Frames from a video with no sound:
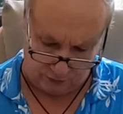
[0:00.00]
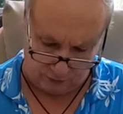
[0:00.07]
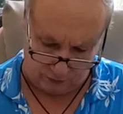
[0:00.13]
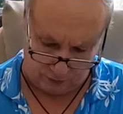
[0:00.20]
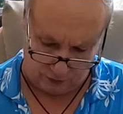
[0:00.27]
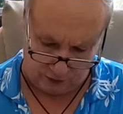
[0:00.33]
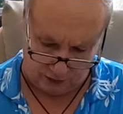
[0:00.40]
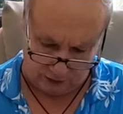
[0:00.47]

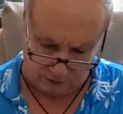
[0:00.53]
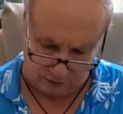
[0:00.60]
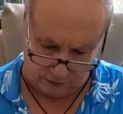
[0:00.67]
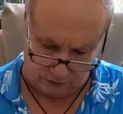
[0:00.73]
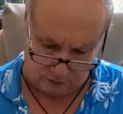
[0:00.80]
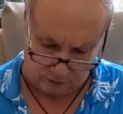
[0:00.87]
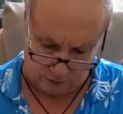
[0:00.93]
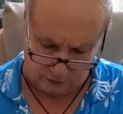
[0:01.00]
to
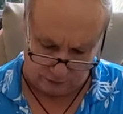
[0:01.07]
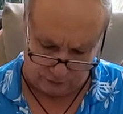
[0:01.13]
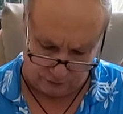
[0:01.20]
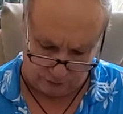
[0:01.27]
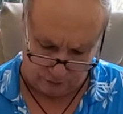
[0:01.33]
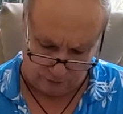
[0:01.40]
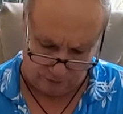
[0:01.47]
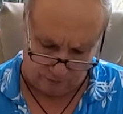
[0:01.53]
Cancer
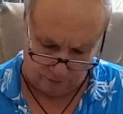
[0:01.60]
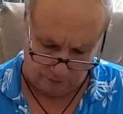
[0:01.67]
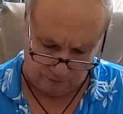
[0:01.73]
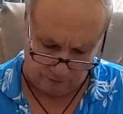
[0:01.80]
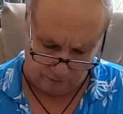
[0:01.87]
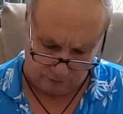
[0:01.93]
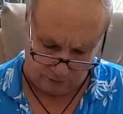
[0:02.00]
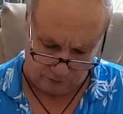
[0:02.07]
also
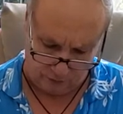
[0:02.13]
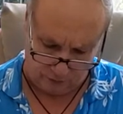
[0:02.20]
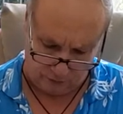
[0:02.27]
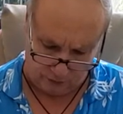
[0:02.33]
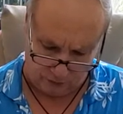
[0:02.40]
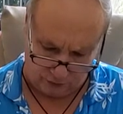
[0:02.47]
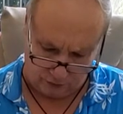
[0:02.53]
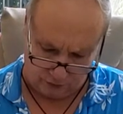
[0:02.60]
in your
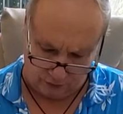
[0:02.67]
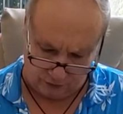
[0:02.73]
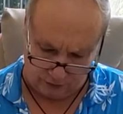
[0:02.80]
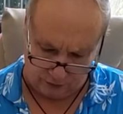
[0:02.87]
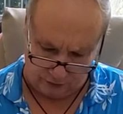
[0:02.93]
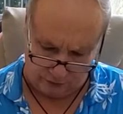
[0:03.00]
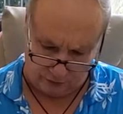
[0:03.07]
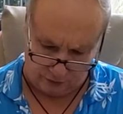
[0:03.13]
chart
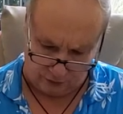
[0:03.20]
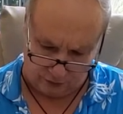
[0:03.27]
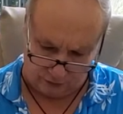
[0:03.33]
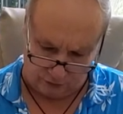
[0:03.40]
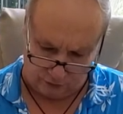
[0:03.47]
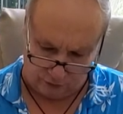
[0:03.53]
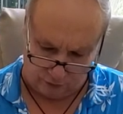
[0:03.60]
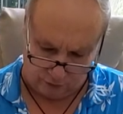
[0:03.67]
energy,
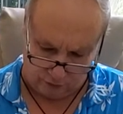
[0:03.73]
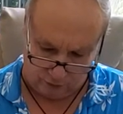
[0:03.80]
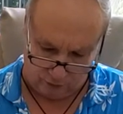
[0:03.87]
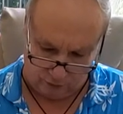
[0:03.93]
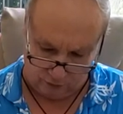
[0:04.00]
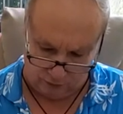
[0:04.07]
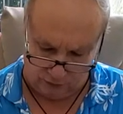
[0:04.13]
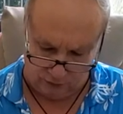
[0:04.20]
also the
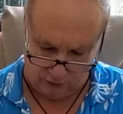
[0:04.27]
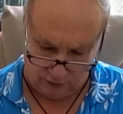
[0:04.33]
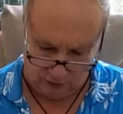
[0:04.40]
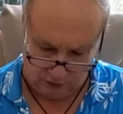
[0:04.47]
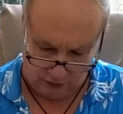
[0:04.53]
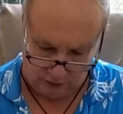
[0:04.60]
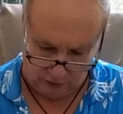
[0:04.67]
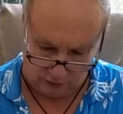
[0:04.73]
Moon,
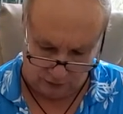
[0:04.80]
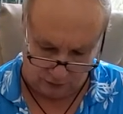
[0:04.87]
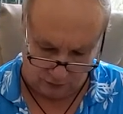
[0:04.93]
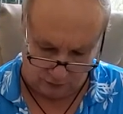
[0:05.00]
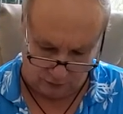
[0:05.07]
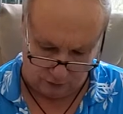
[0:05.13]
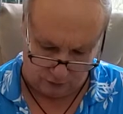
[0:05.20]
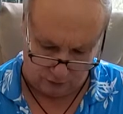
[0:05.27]

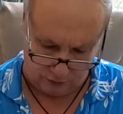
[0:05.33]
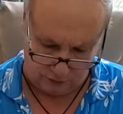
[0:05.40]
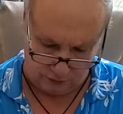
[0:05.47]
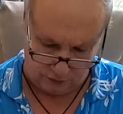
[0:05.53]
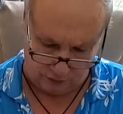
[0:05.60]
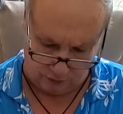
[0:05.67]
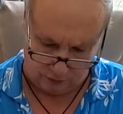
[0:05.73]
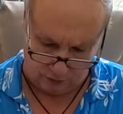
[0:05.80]
so could be
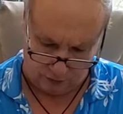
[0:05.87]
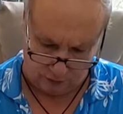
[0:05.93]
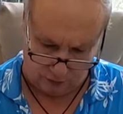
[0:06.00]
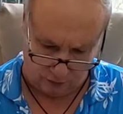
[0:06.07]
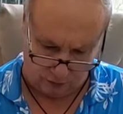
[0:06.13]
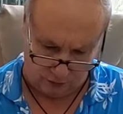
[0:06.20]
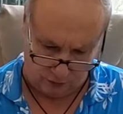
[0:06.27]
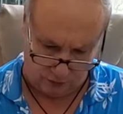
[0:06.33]
something going
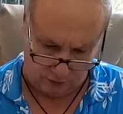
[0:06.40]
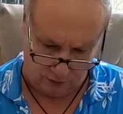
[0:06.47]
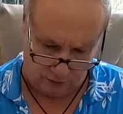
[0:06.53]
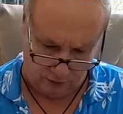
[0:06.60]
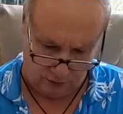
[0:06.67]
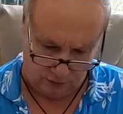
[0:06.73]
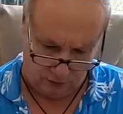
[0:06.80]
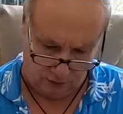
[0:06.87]
on.
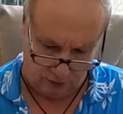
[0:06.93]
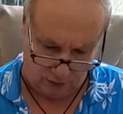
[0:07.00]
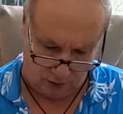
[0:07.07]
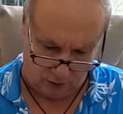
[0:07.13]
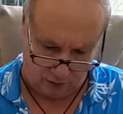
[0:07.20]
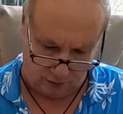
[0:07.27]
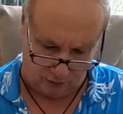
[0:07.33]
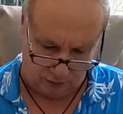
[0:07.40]

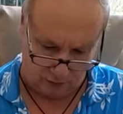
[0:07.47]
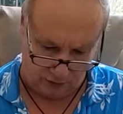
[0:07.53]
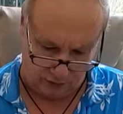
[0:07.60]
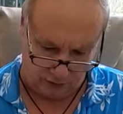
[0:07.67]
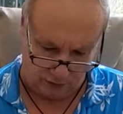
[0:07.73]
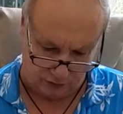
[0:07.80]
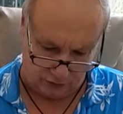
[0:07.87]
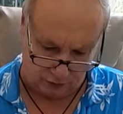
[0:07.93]
Um, you've been
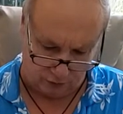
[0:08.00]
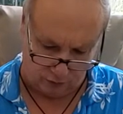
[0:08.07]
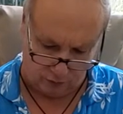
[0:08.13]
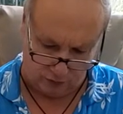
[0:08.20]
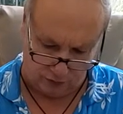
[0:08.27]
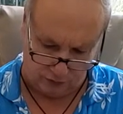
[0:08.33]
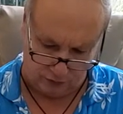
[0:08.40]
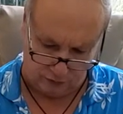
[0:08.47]
in this
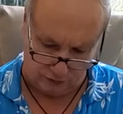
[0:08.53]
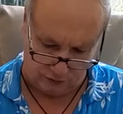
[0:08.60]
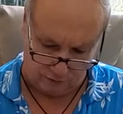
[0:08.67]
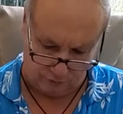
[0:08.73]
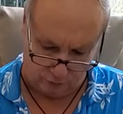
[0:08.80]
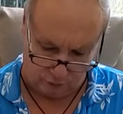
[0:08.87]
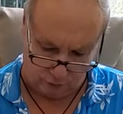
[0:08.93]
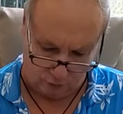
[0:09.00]
hermit energy
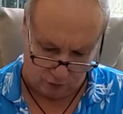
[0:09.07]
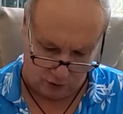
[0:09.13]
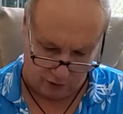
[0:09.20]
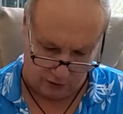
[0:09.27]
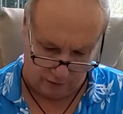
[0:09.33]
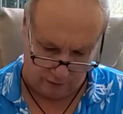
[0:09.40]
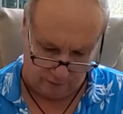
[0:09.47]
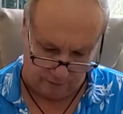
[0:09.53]
for a
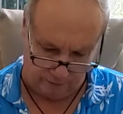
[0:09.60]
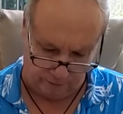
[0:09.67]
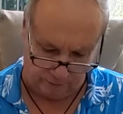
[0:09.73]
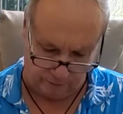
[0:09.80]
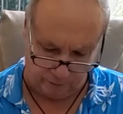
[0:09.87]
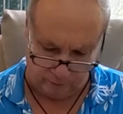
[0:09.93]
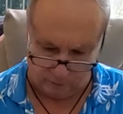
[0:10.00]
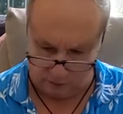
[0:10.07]
while.
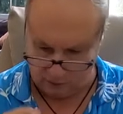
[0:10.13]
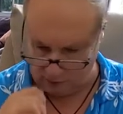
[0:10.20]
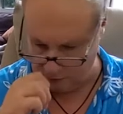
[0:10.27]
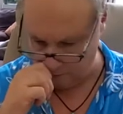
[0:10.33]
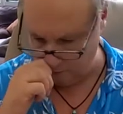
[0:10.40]
Uh,